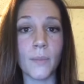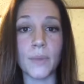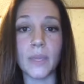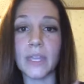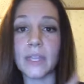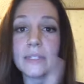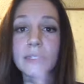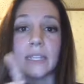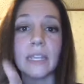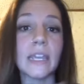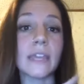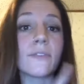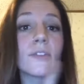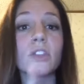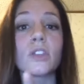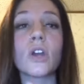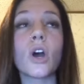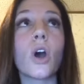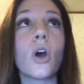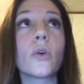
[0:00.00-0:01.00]
Because
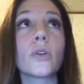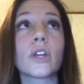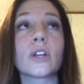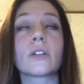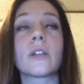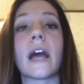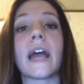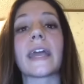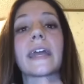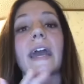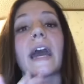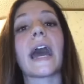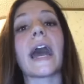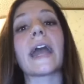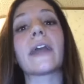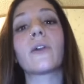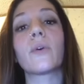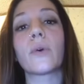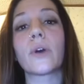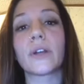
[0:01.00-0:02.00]
even though you're like,
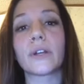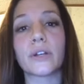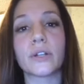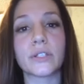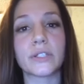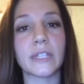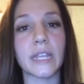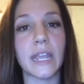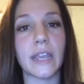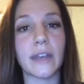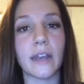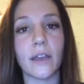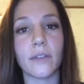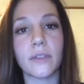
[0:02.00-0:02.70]
I don't understand